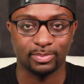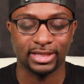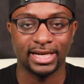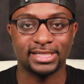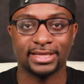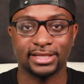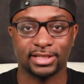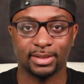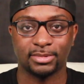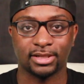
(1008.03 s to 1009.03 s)
Plus at the
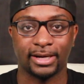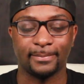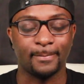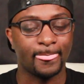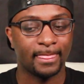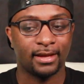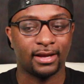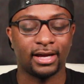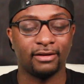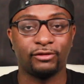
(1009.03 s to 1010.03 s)
same time,
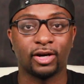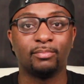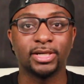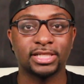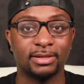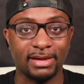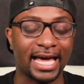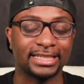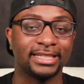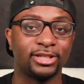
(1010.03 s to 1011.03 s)
if you're a Muslim
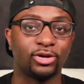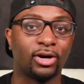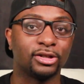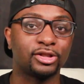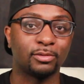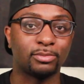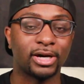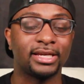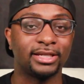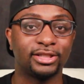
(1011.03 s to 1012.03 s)
athlete, you're also
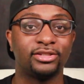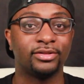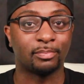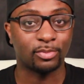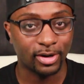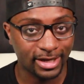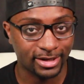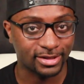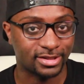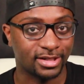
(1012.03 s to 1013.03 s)
breaking to do the
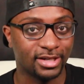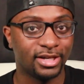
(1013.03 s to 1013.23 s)
prayers.